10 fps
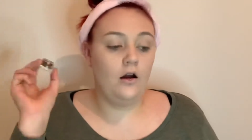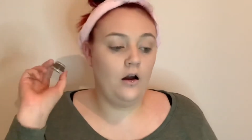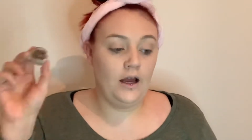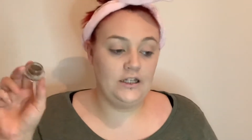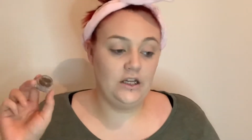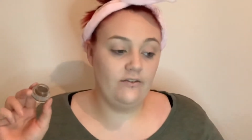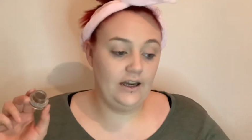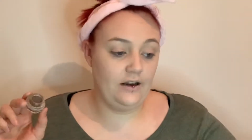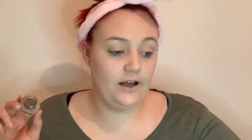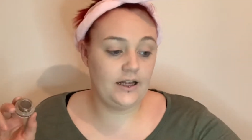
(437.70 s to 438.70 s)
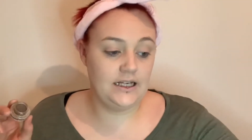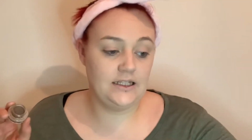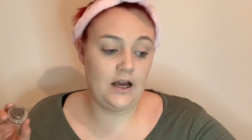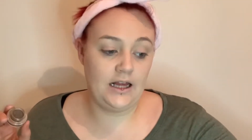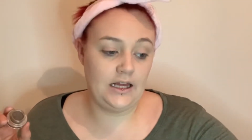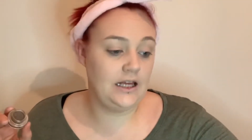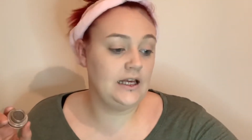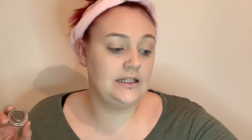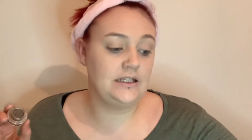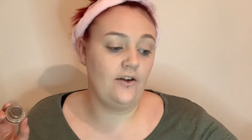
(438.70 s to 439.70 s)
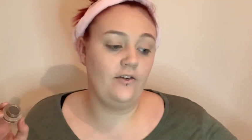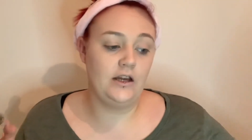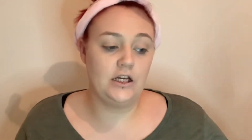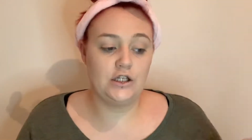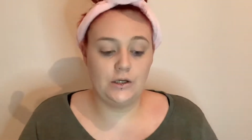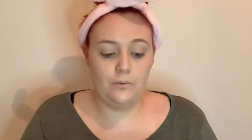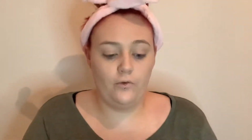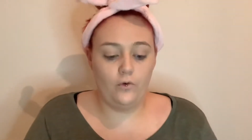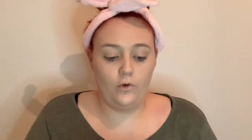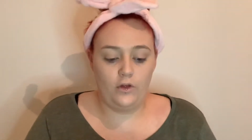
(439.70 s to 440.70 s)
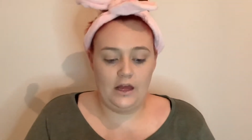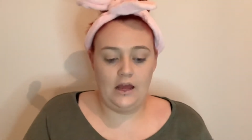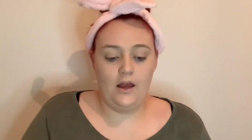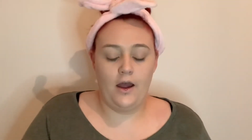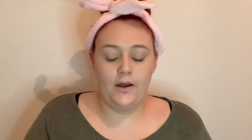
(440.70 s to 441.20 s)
I do really like this. I think it is definitely a dupe for the